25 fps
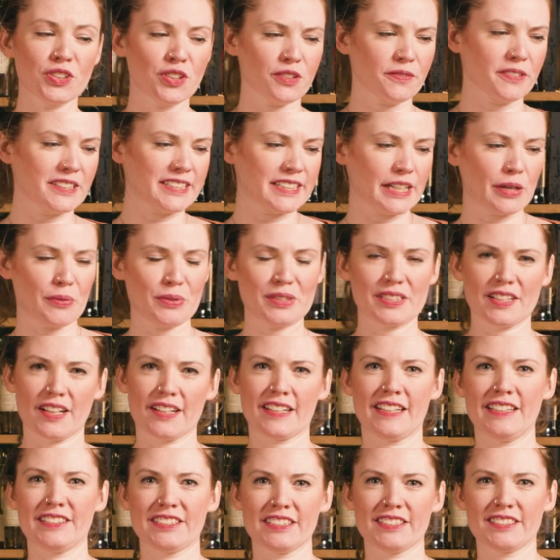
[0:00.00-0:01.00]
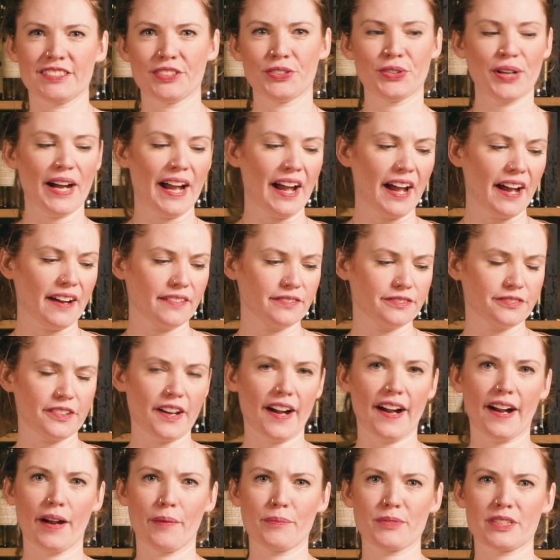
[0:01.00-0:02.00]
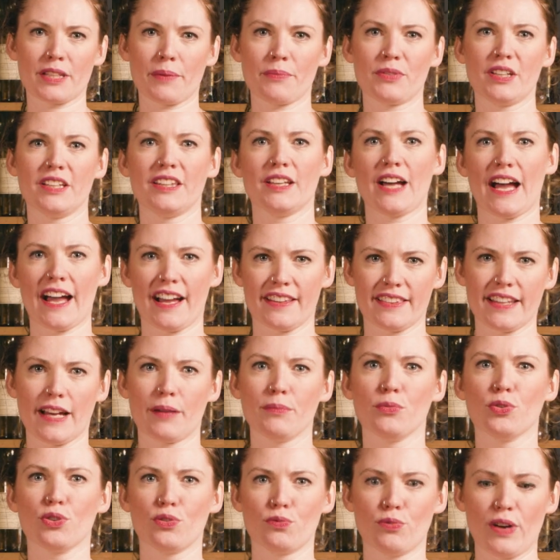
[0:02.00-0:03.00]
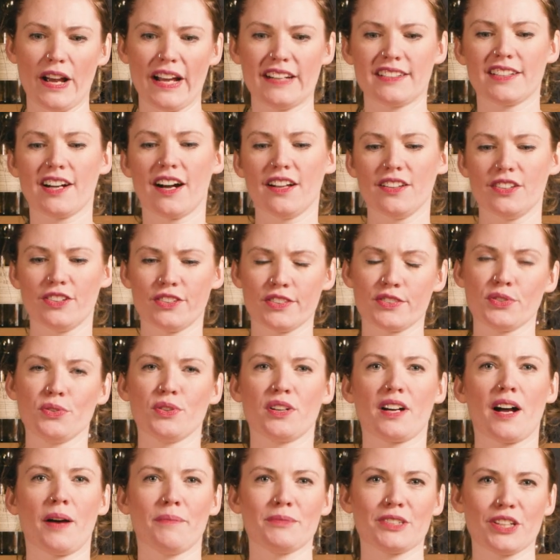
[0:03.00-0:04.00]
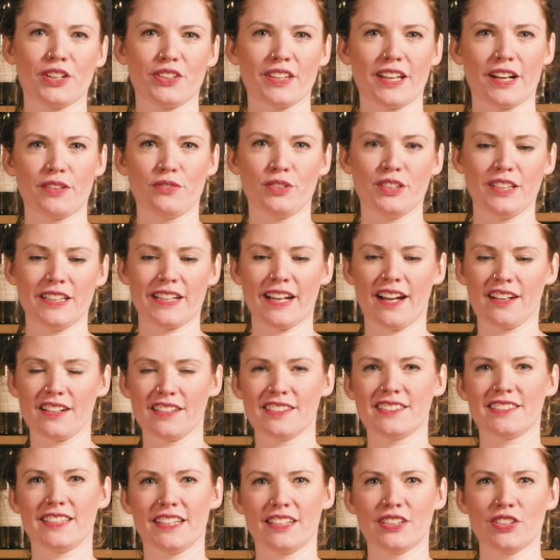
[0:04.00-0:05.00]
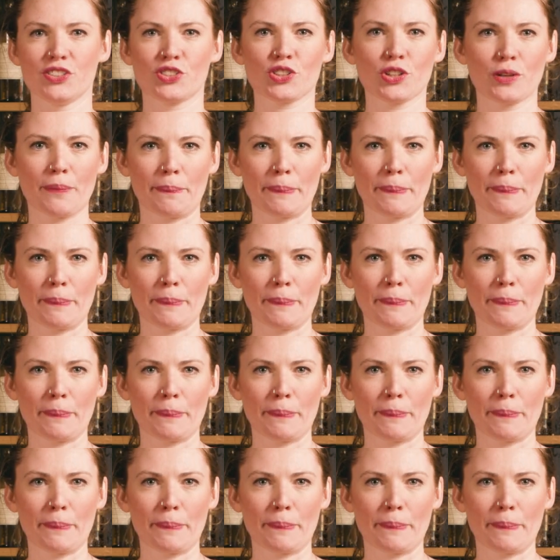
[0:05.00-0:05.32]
Obviously I was lucky to still have something that had that more red color, so it comes out that really kind of signature